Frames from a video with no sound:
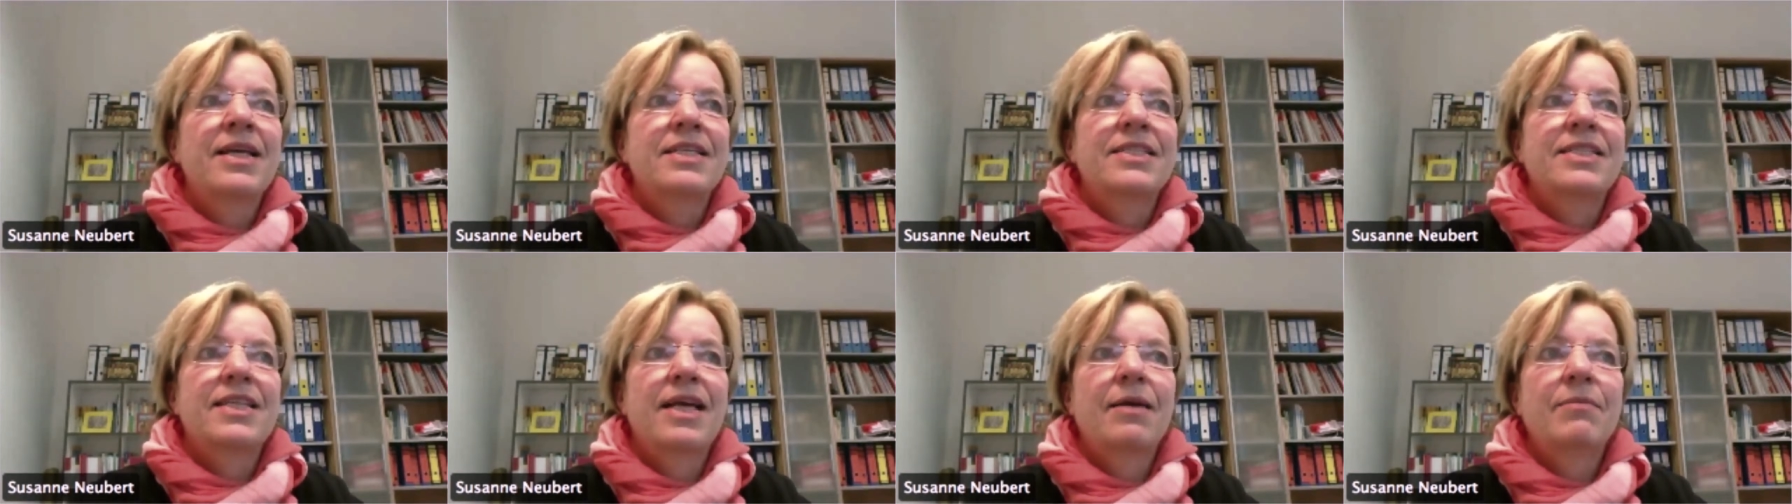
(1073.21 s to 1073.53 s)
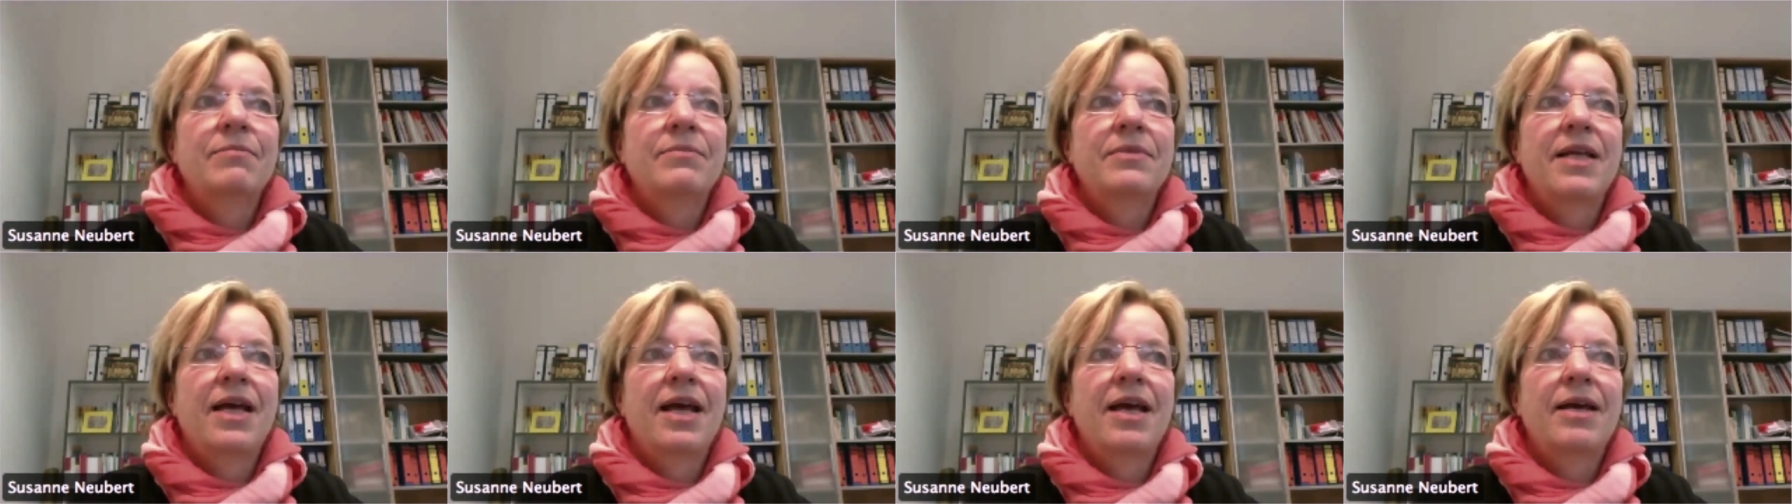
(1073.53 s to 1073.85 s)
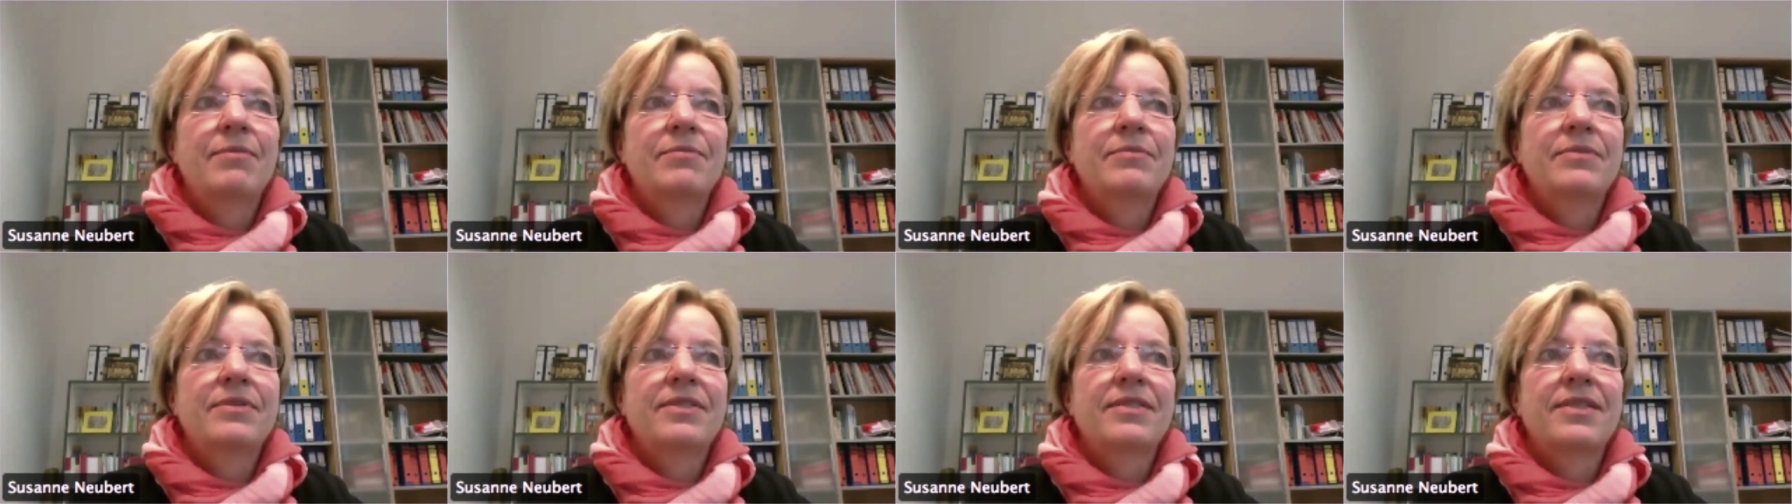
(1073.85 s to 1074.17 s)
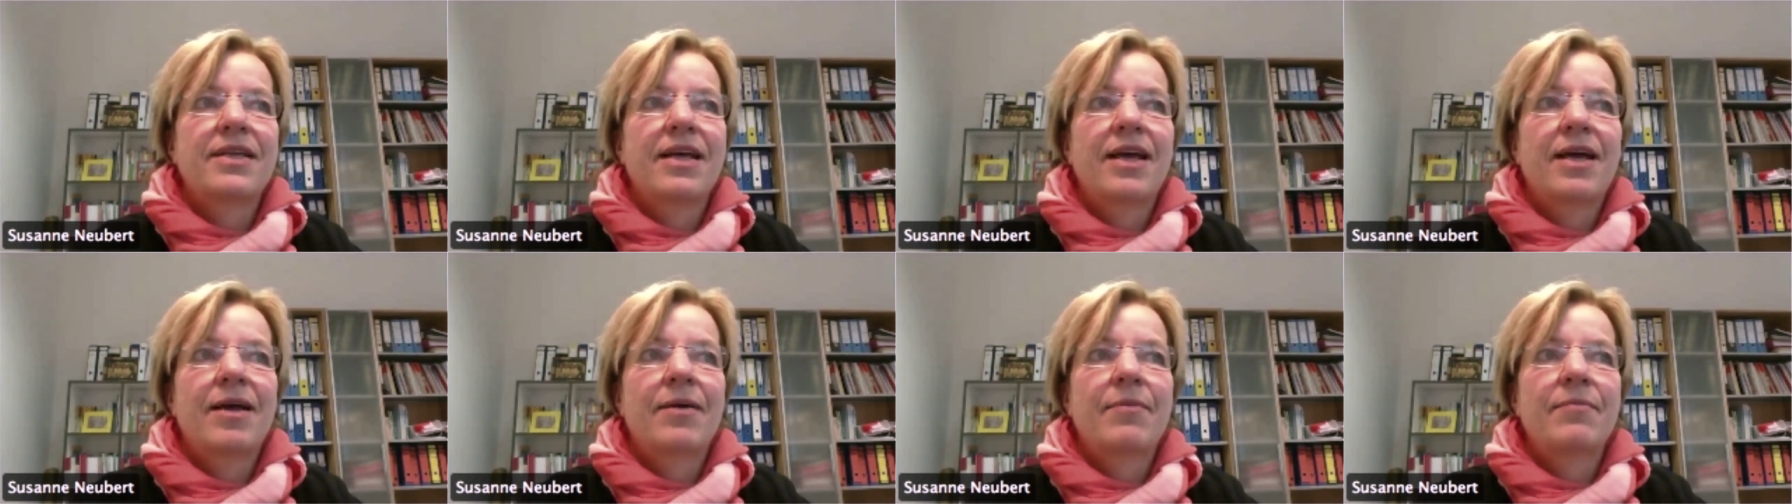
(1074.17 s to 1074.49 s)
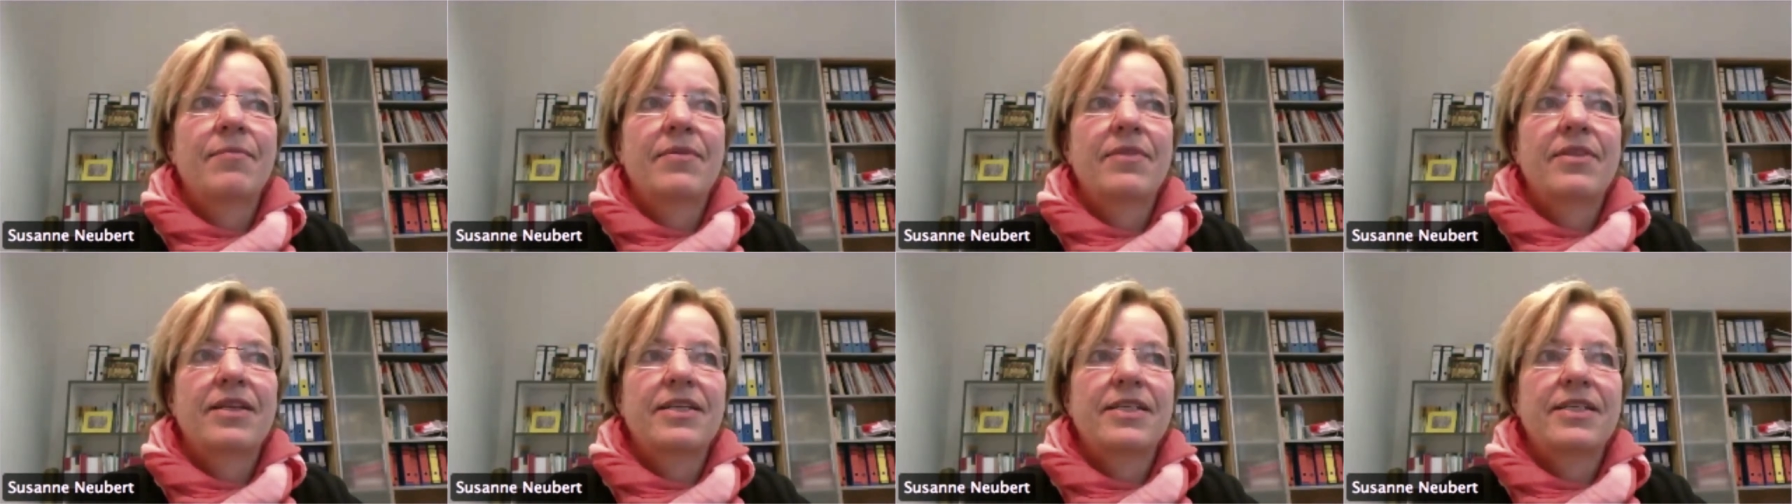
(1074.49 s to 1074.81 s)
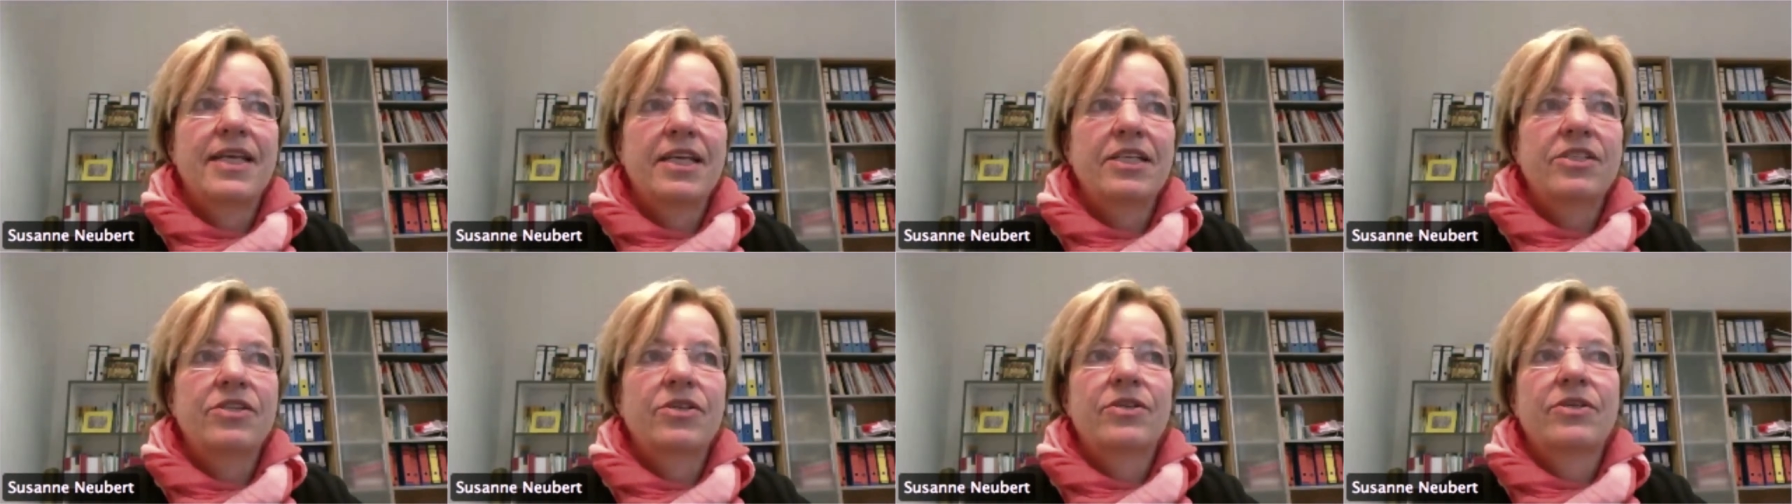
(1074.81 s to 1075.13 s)
sometimes the
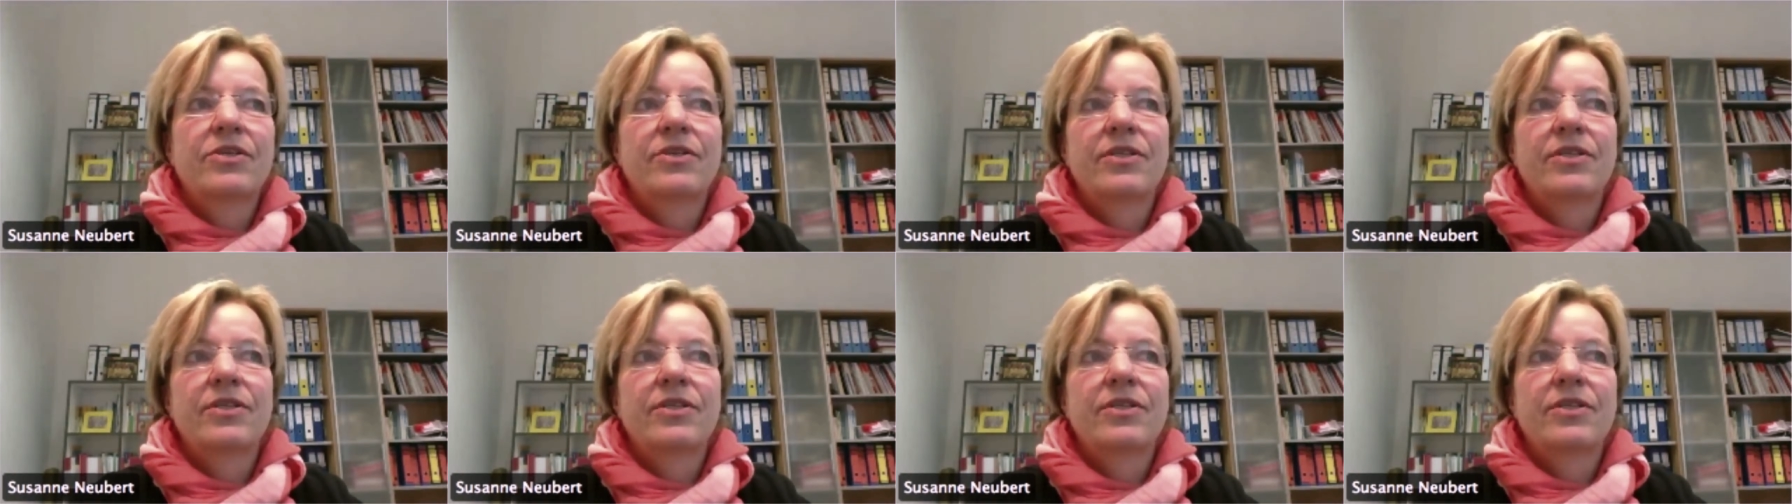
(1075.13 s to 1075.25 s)
data